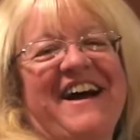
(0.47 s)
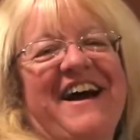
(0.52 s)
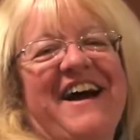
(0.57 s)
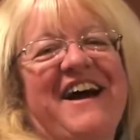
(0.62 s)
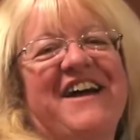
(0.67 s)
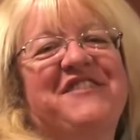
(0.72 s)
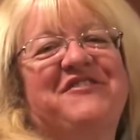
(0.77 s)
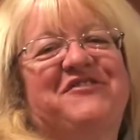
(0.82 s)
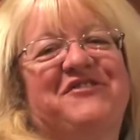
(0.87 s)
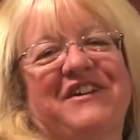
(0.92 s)

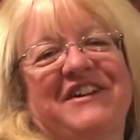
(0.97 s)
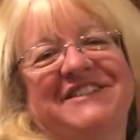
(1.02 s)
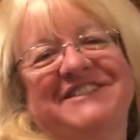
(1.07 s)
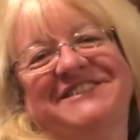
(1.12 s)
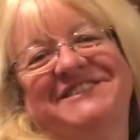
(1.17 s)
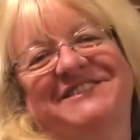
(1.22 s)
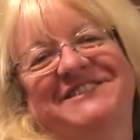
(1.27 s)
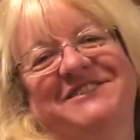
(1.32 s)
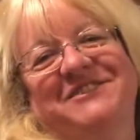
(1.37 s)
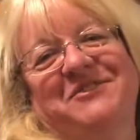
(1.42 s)
Hi,
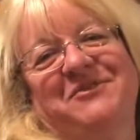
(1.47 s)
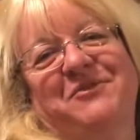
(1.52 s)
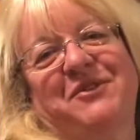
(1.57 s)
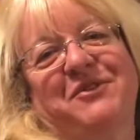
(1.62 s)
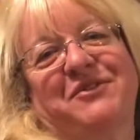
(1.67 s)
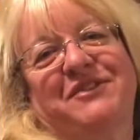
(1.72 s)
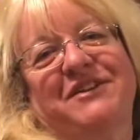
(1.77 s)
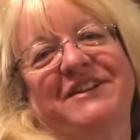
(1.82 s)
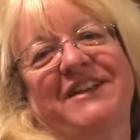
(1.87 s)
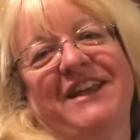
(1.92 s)
friends. The
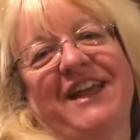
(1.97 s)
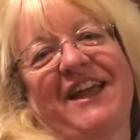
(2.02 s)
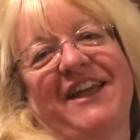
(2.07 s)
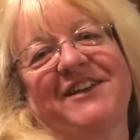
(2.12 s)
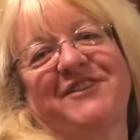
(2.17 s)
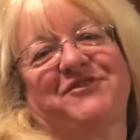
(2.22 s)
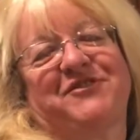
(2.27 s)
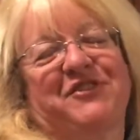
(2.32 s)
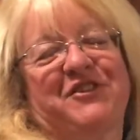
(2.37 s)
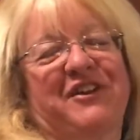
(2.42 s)
word today
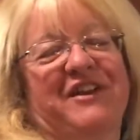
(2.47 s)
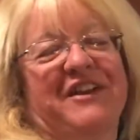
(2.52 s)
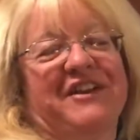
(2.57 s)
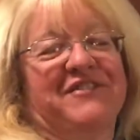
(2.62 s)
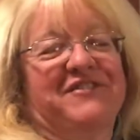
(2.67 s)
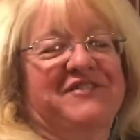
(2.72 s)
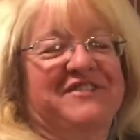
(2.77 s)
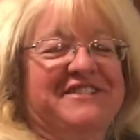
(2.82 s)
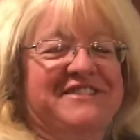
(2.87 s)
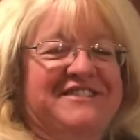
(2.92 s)
is
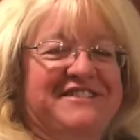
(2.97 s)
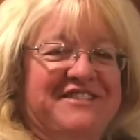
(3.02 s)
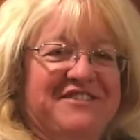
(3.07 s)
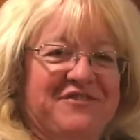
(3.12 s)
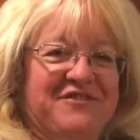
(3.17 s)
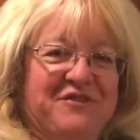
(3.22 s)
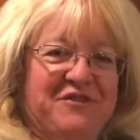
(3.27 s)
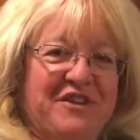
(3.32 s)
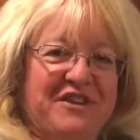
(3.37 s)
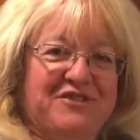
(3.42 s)
forgiveness.
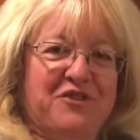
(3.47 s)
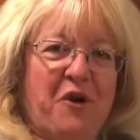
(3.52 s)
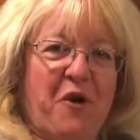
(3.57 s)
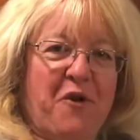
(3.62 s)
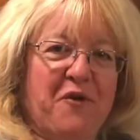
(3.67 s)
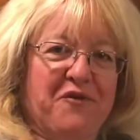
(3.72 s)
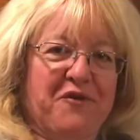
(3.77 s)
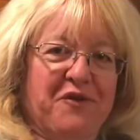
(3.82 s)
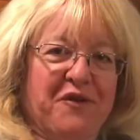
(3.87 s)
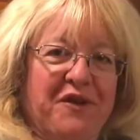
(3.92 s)
Let's
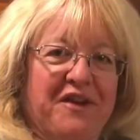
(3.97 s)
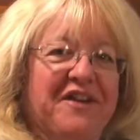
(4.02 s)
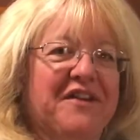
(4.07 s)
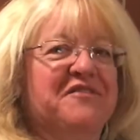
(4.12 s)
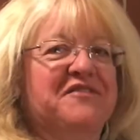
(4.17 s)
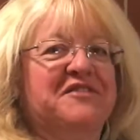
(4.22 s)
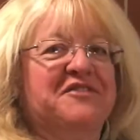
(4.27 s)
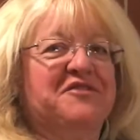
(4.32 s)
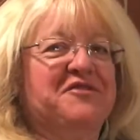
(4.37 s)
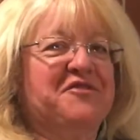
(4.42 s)
call it
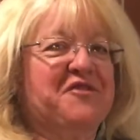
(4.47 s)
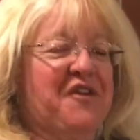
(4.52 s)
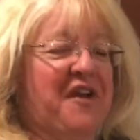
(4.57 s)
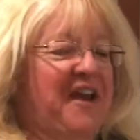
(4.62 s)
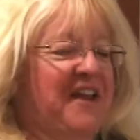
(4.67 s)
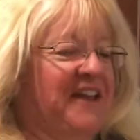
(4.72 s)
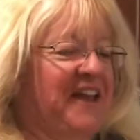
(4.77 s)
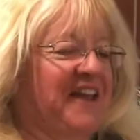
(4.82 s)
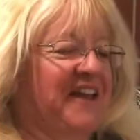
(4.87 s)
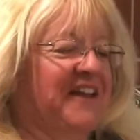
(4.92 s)
Forgiveness
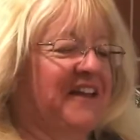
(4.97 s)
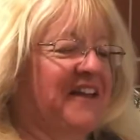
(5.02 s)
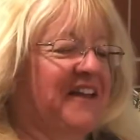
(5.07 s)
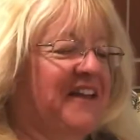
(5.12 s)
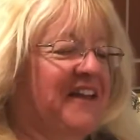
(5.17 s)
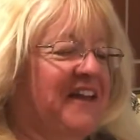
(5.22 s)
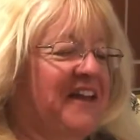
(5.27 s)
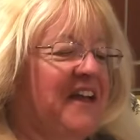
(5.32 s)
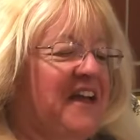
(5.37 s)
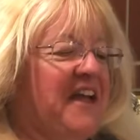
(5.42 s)
Friday.
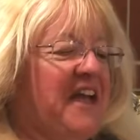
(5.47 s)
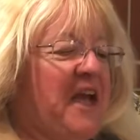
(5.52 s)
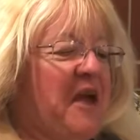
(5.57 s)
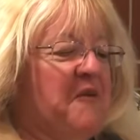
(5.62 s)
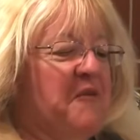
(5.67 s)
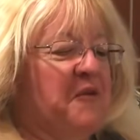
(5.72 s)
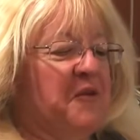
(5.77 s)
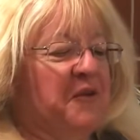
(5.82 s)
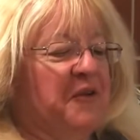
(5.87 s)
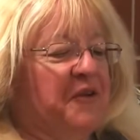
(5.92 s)

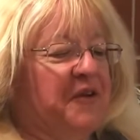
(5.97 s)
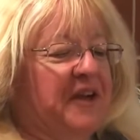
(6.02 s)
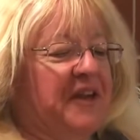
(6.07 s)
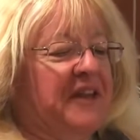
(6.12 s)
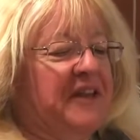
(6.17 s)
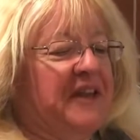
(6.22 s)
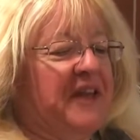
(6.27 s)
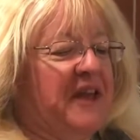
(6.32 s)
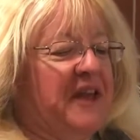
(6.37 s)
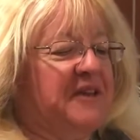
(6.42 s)
And we're
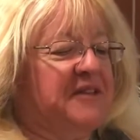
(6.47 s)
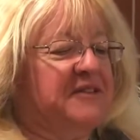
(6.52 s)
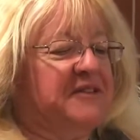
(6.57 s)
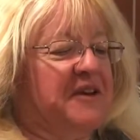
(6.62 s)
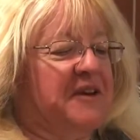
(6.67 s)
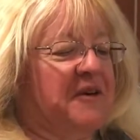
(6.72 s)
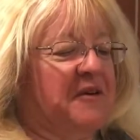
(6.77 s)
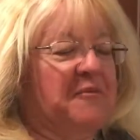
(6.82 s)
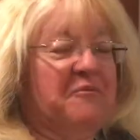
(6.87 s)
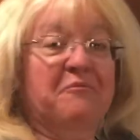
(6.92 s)
looking at
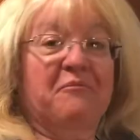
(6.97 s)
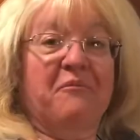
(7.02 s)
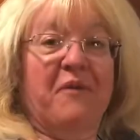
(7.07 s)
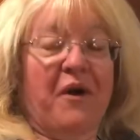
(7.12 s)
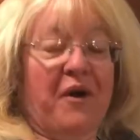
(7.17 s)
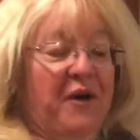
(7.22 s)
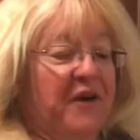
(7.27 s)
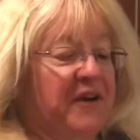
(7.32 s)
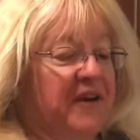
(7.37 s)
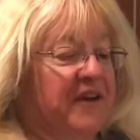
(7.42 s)

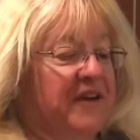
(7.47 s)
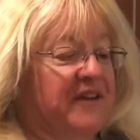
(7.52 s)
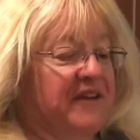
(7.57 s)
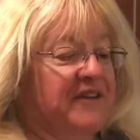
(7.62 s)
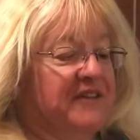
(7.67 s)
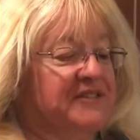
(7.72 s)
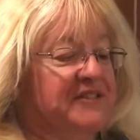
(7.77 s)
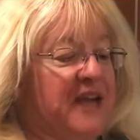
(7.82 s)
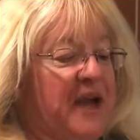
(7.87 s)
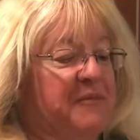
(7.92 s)
Mark
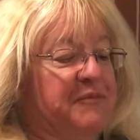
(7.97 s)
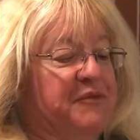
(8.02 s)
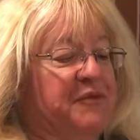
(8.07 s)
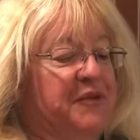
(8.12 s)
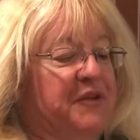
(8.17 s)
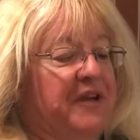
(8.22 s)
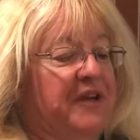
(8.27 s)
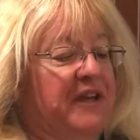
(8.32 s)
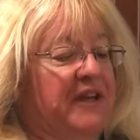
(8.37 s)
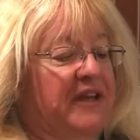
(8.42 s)

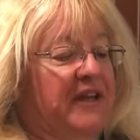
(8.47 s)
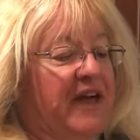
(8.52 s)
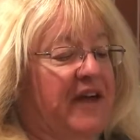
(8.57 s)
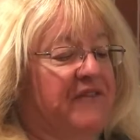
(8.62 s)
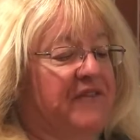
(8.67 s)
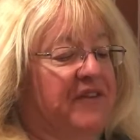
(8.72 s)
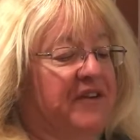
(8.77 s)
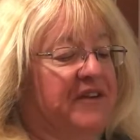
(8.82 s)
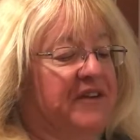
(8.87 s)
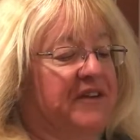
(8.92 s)
chapter
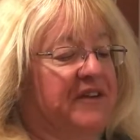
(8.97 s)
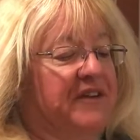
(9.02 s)
11